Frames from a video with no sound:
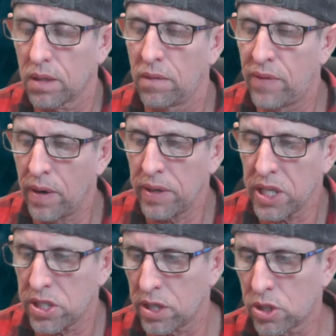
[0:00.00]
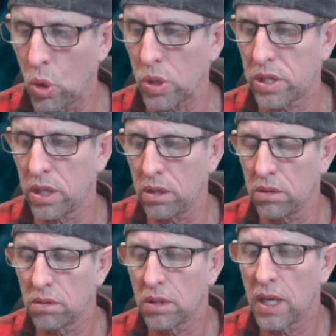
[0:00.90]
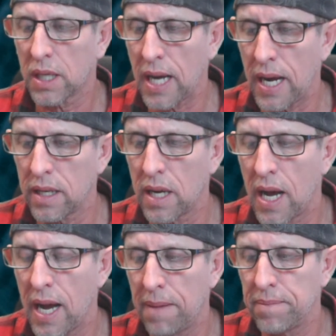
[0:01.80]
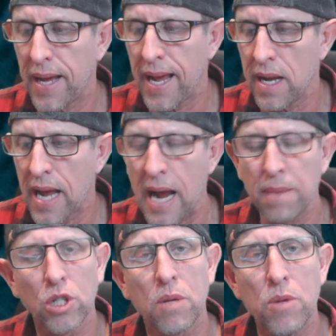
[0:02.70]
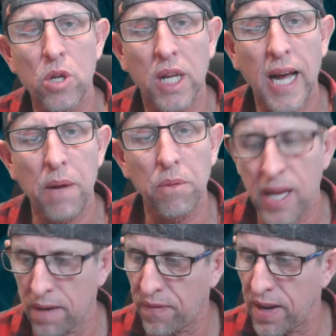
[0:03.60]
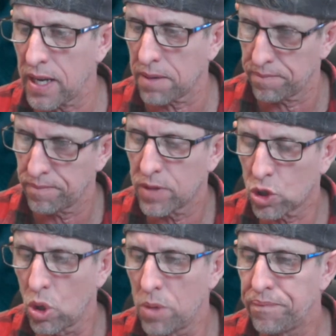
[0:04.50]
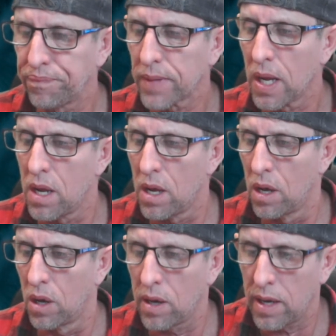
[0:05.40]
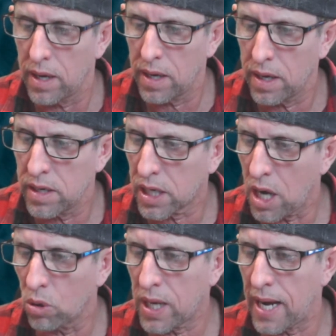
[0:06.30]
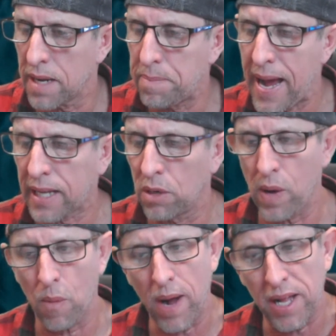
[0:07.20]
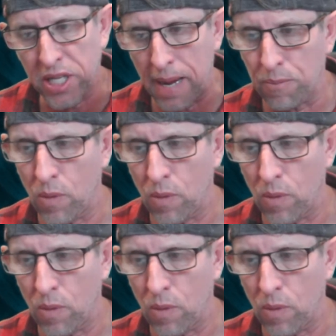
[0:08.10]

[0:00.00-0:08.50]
Very easy to talk to, okay, and able to communicate without offending. It's good. Nicole K, packet of wet ones. Yep,